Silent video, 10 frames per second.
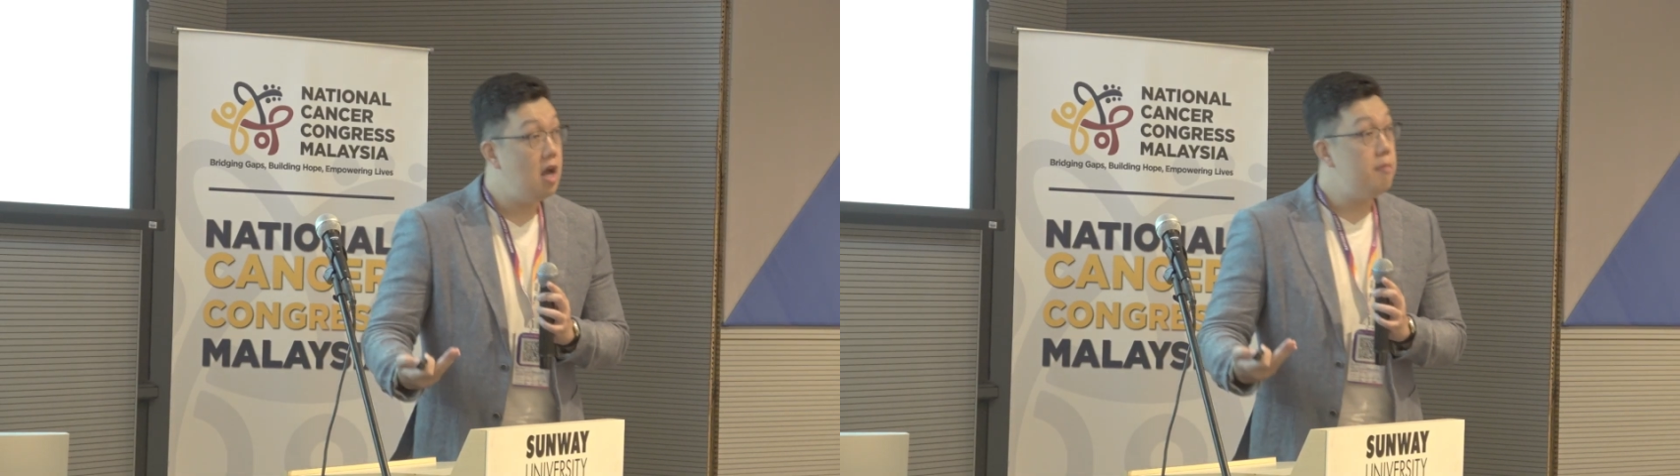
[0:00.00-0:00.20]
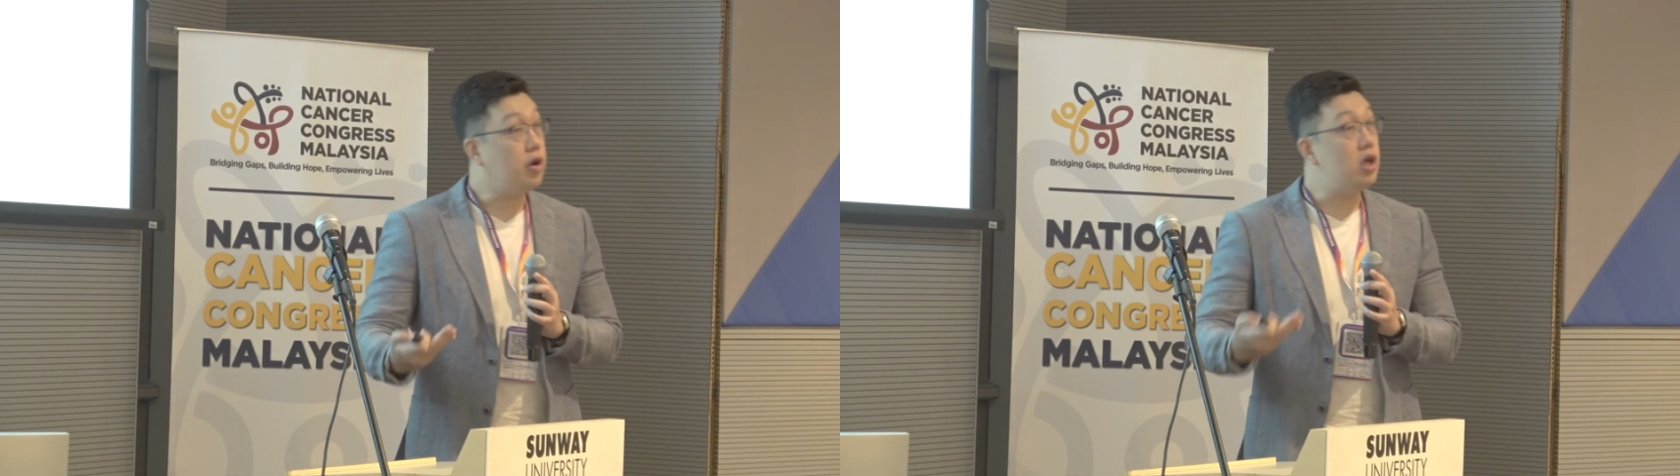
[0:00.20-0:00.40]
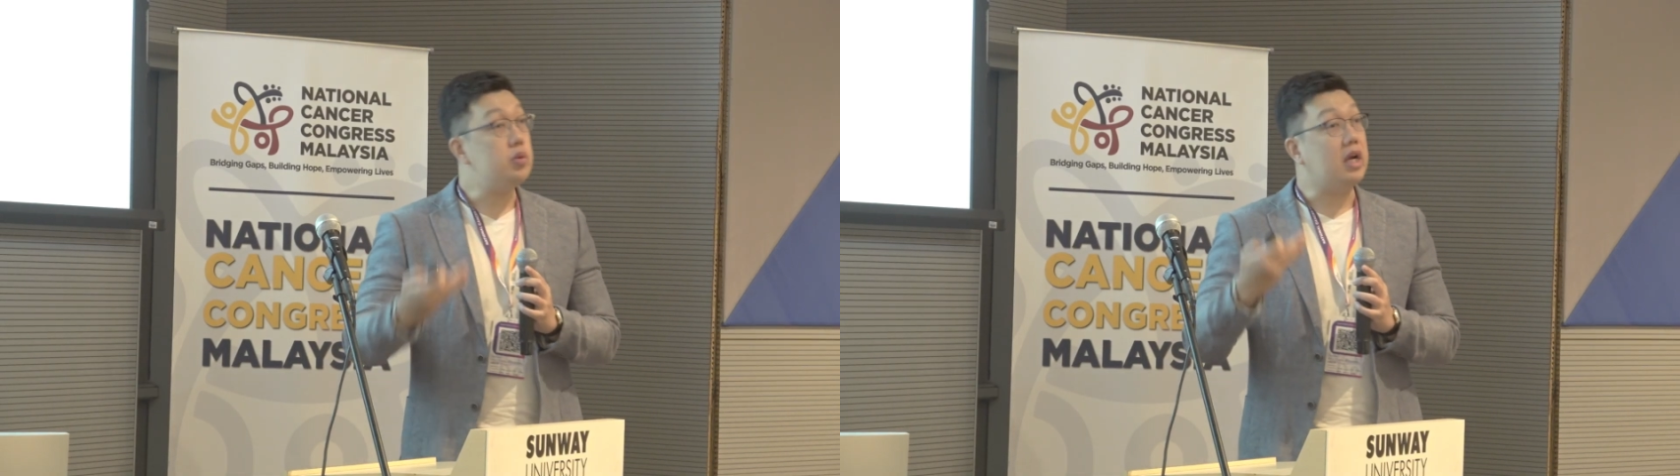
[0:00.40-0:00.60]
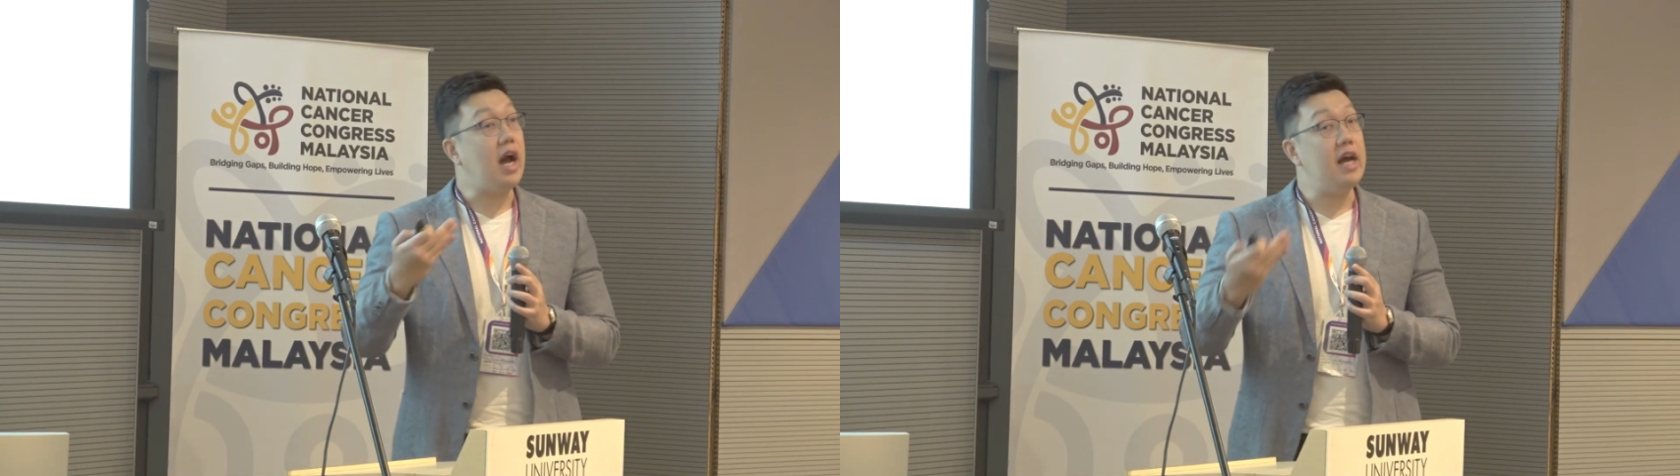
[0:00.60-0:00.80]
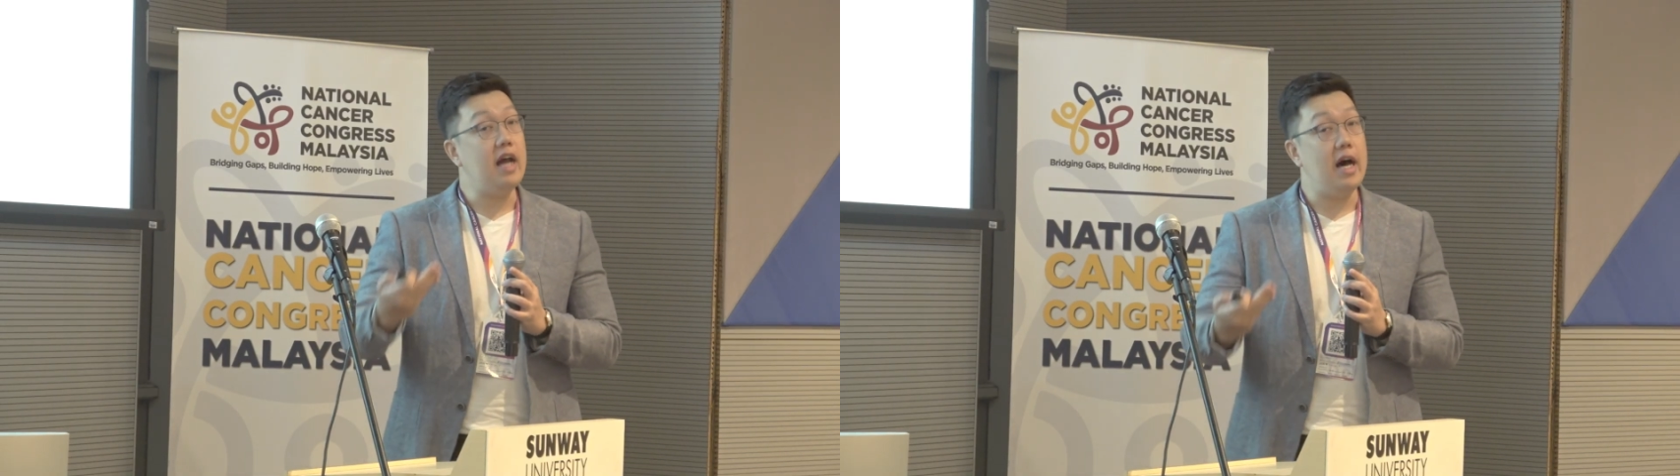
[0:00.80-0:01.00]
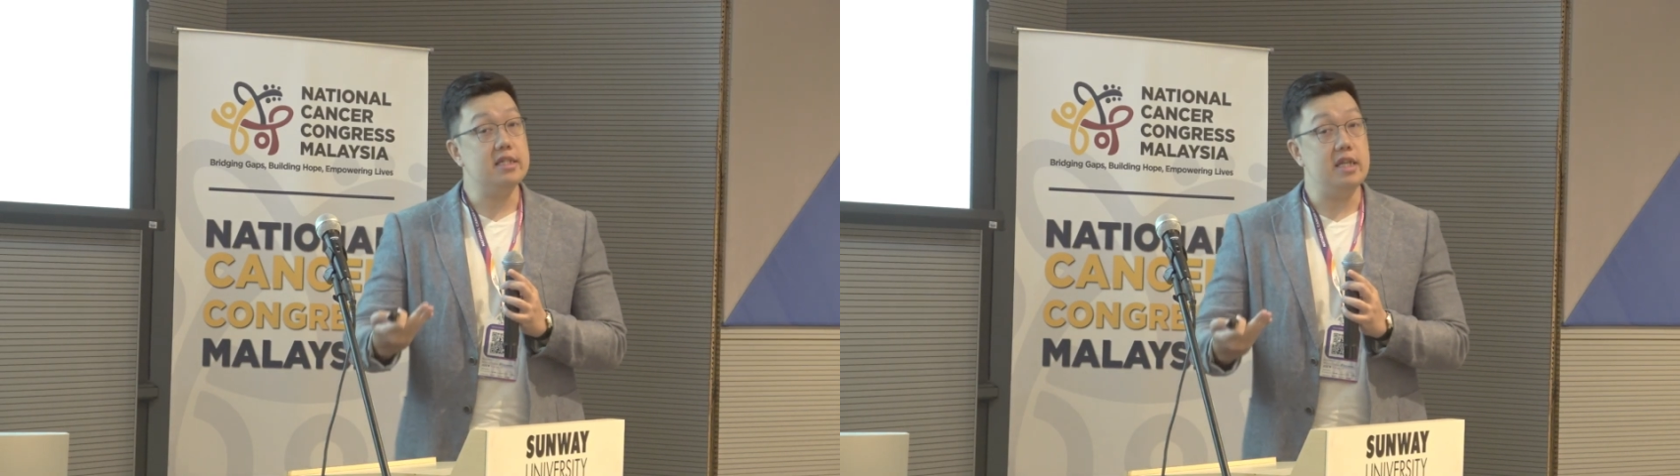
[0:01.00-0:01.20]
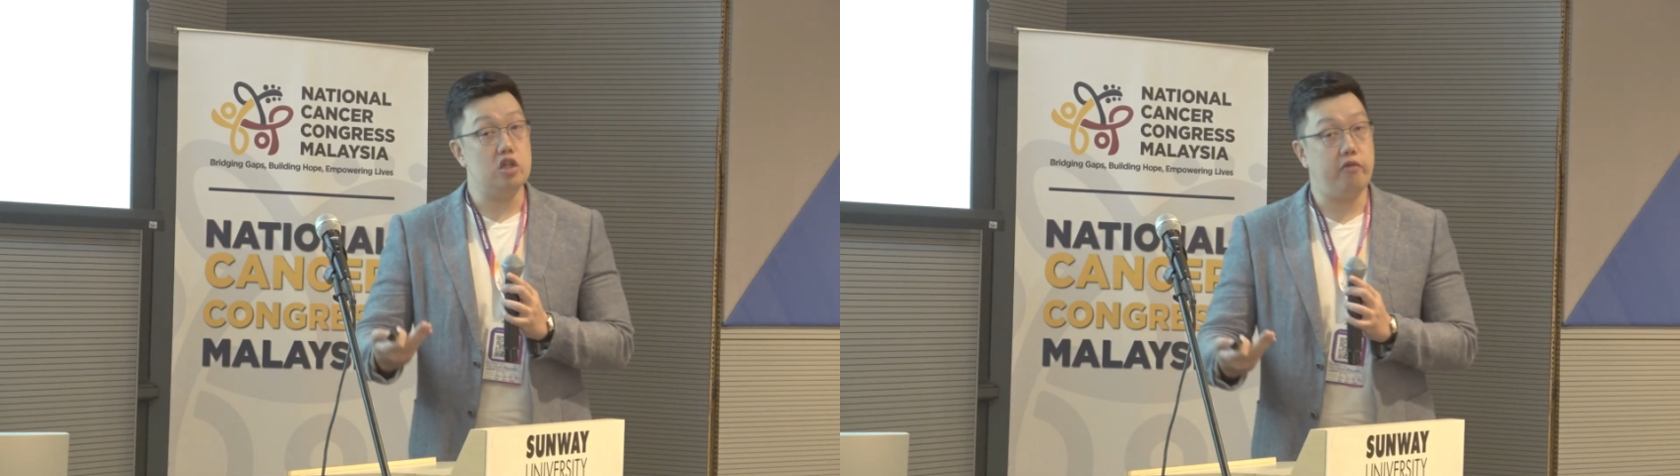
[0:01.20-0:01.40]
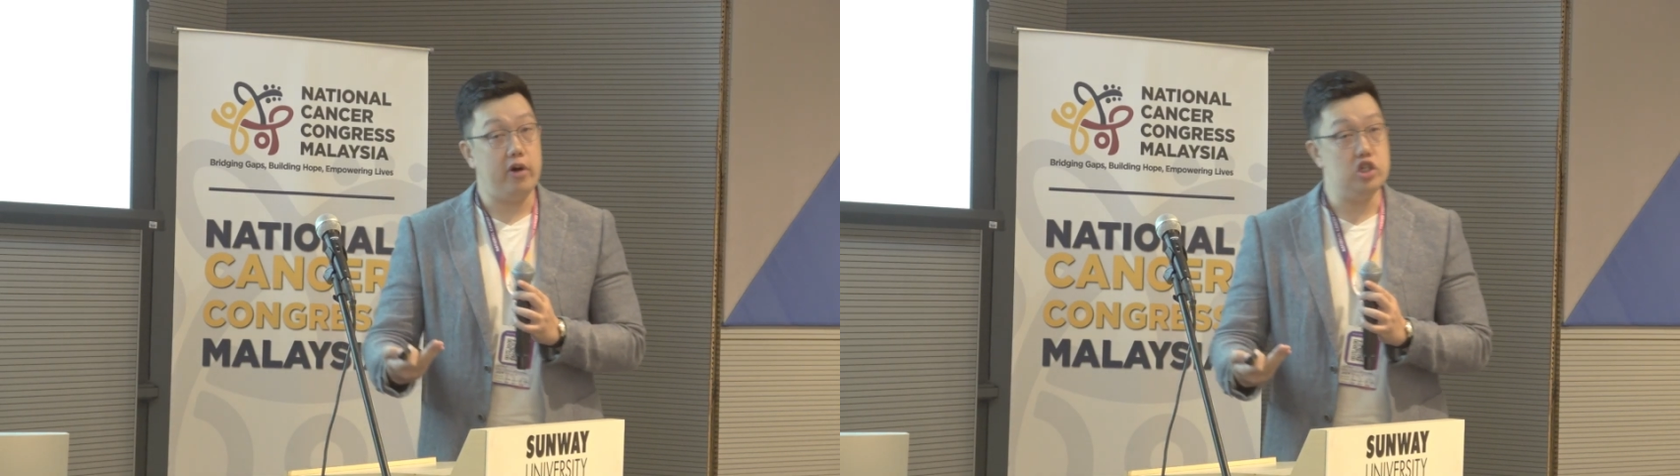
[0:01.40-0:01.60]
Because we can't ask
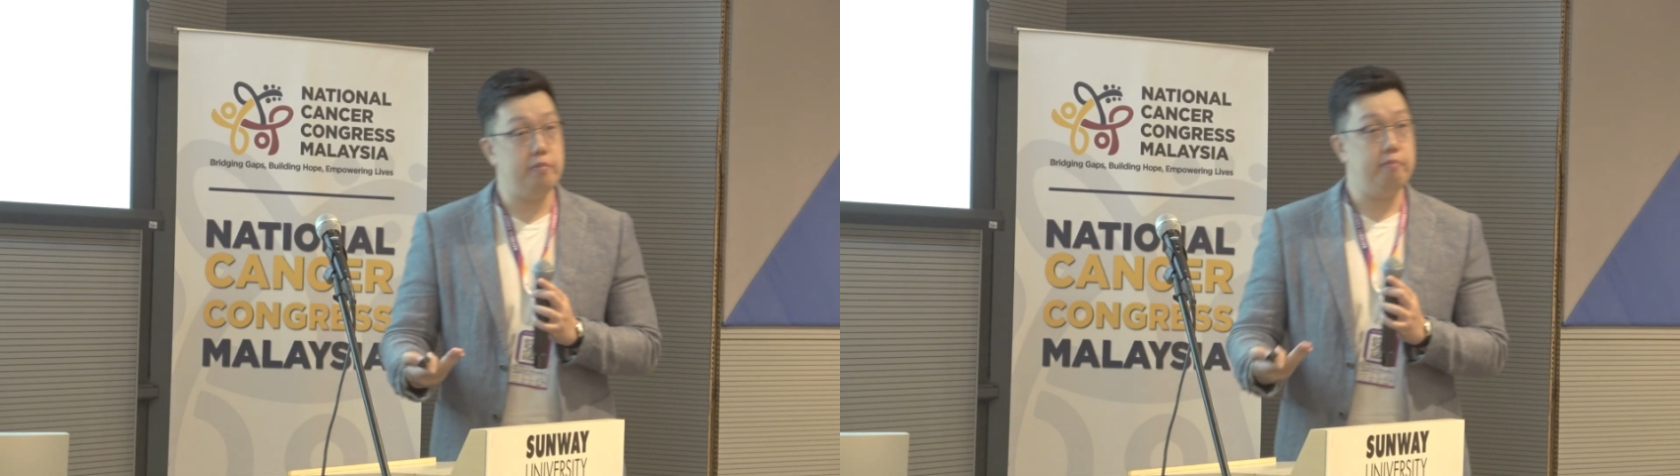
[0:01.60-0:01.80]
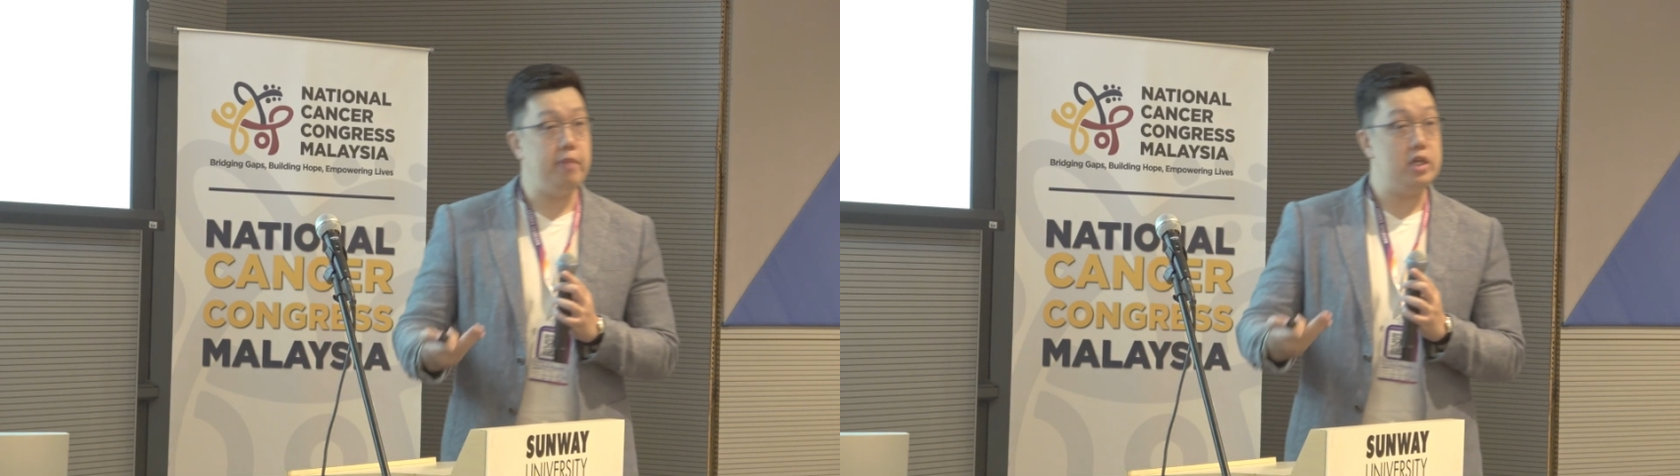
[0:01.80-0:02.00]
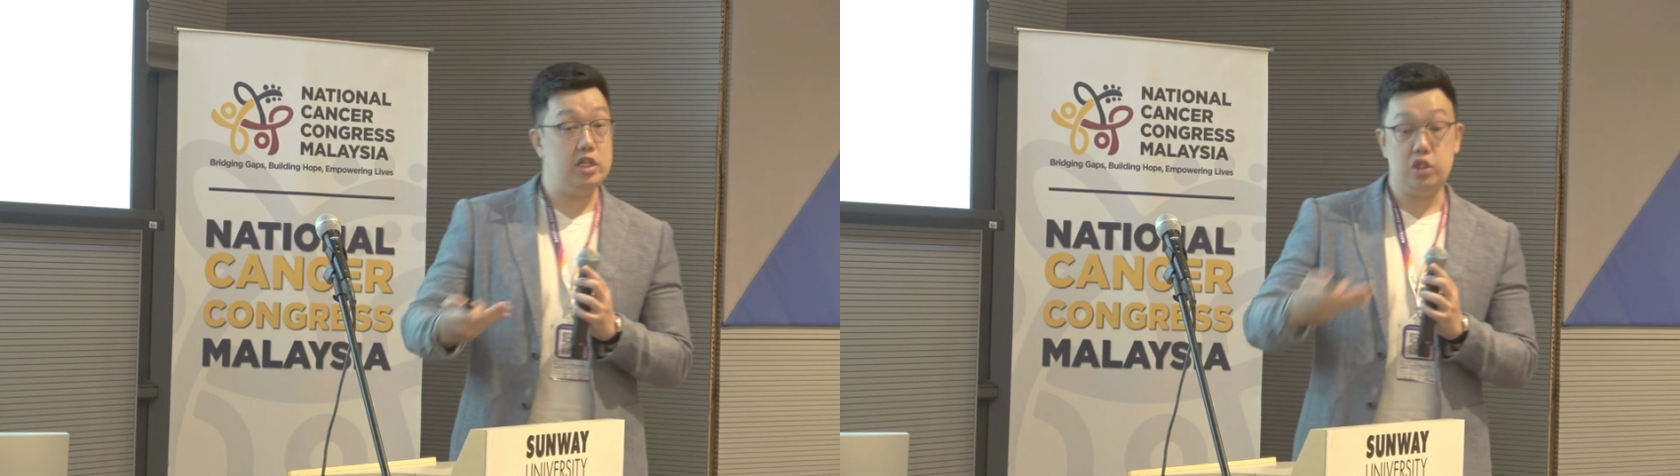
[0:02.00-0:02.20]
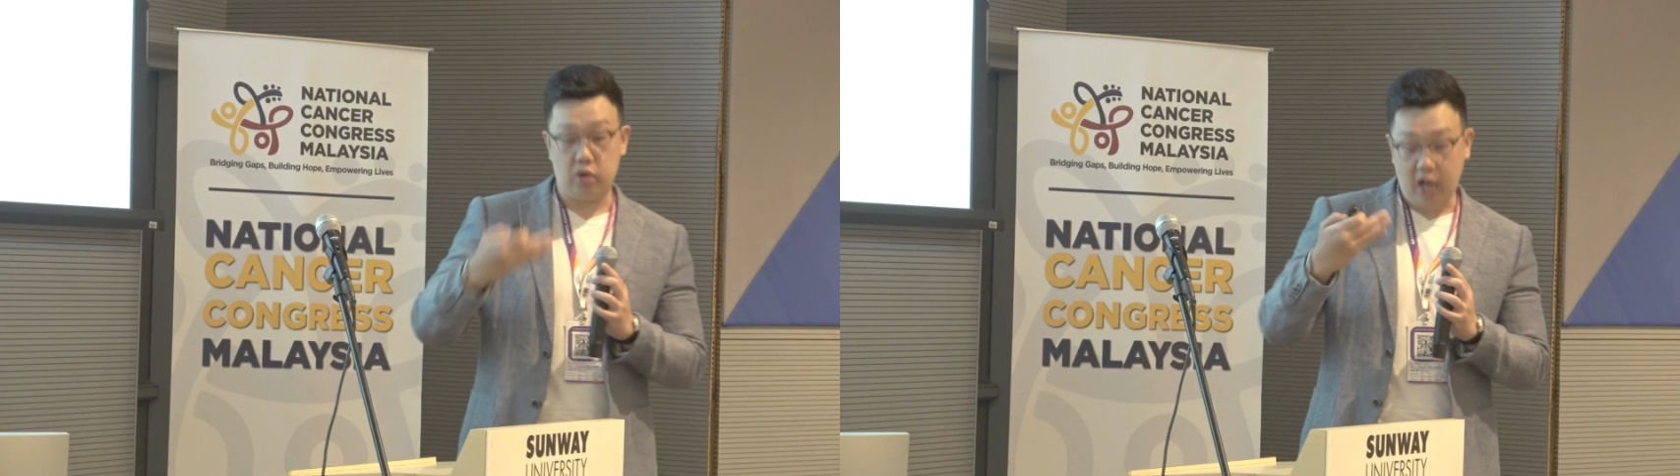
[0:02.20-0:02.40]
patients to